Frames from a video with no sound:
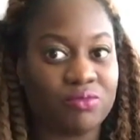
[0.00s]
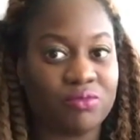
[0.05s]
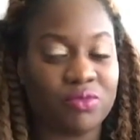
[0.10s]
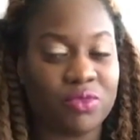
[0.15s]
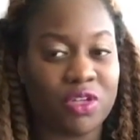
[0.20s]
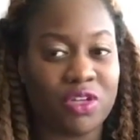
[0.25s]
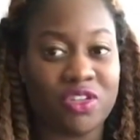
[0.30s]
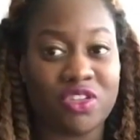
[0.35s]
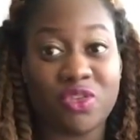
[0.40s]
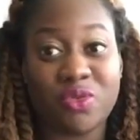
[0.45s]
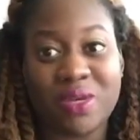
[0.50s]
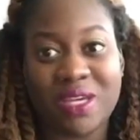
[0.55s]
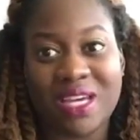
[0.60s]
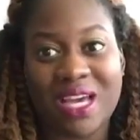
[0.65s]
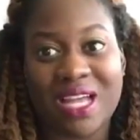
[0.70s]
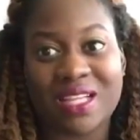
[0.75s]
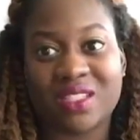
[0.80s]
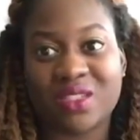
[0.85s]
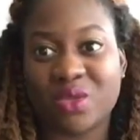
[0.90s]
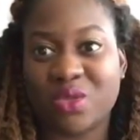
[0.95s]
Well, you ain't
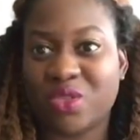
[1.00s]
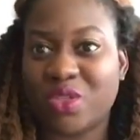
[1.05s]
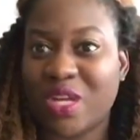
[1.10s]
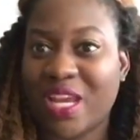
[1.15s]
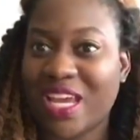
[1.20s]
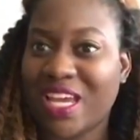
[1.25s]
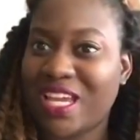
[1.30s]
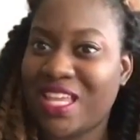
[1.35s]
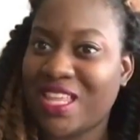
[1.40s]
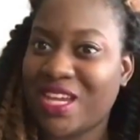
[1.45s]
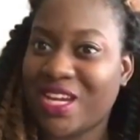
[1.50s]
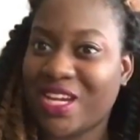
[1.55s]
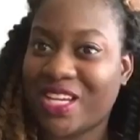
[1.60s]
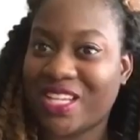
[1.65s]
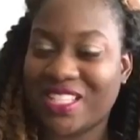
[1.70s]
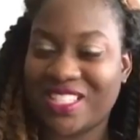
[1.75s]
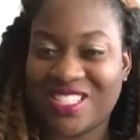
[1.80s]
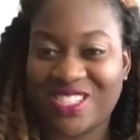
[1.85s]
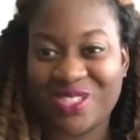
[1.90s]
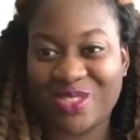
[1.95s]
got school today either
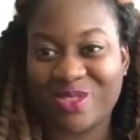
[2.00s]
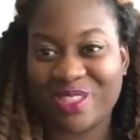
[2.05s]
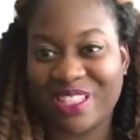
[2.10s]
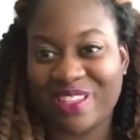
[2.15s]
because you